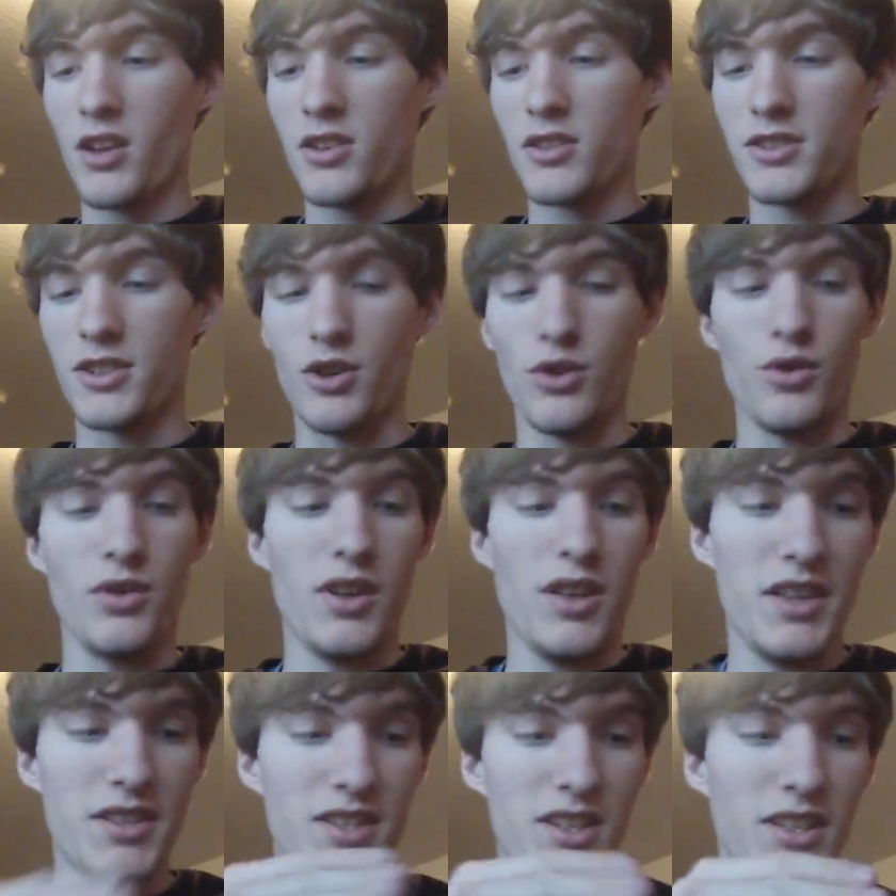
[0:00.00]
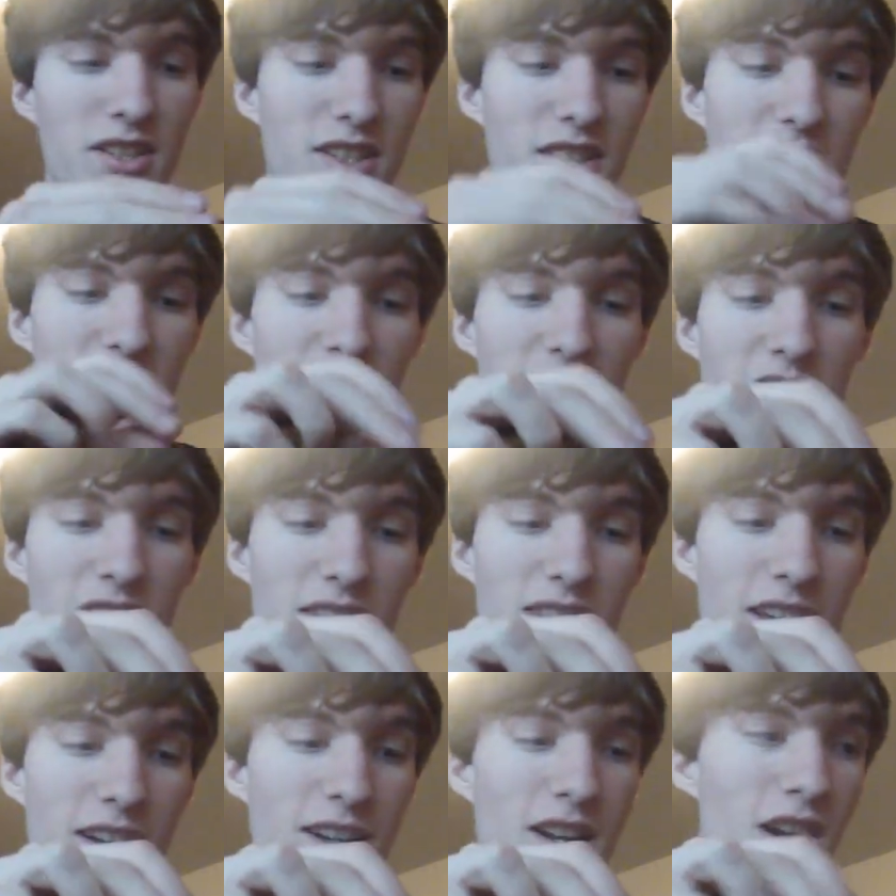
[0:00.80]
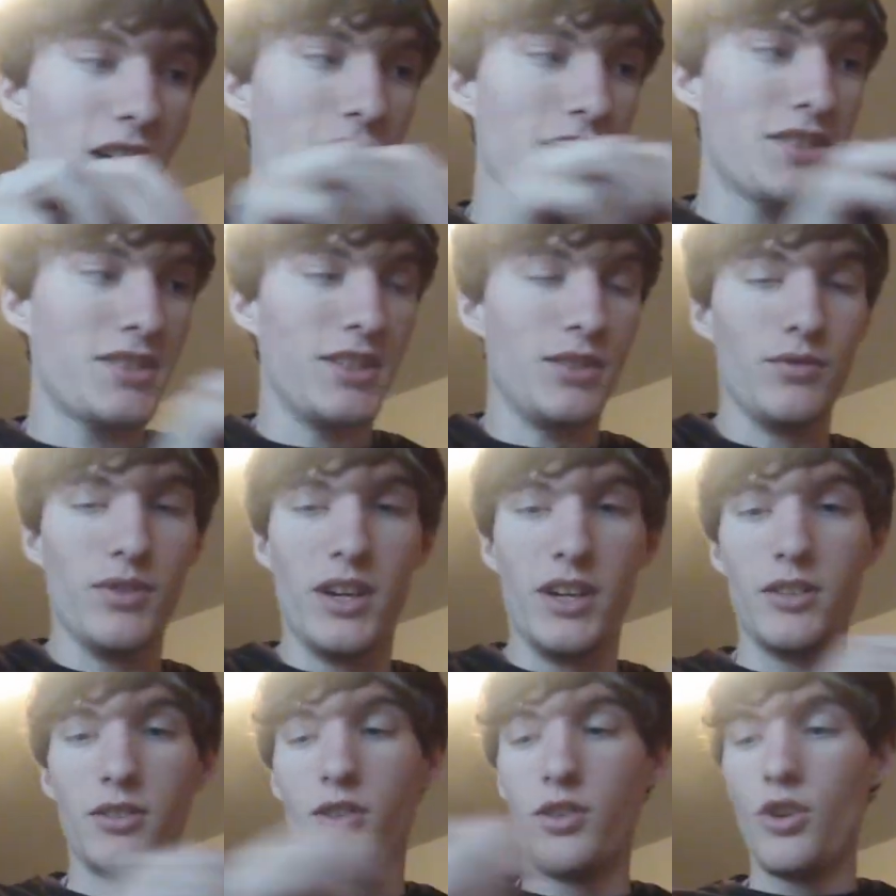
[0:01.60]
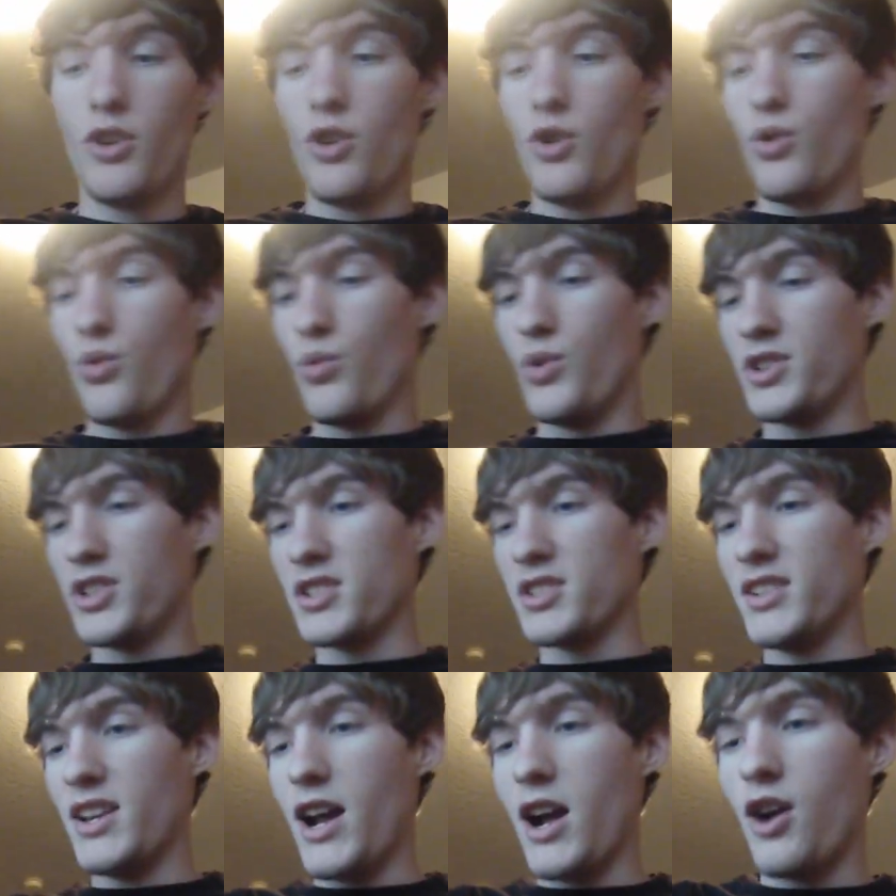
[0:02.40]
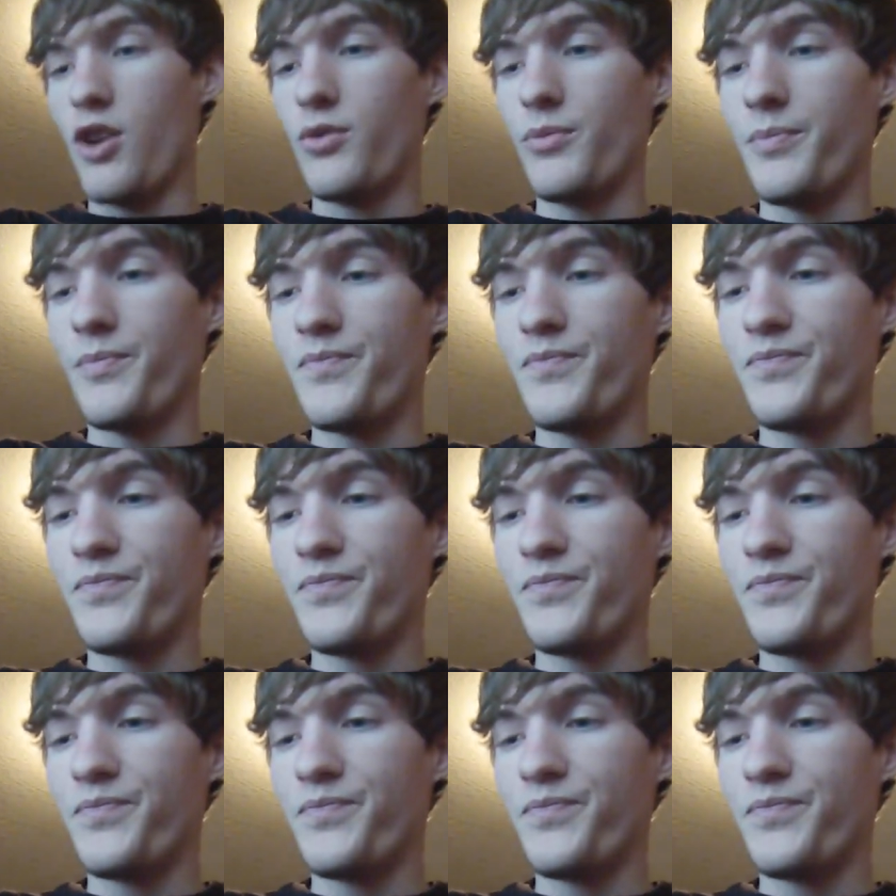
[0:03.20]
So it's going to stay at that constant rate, which is now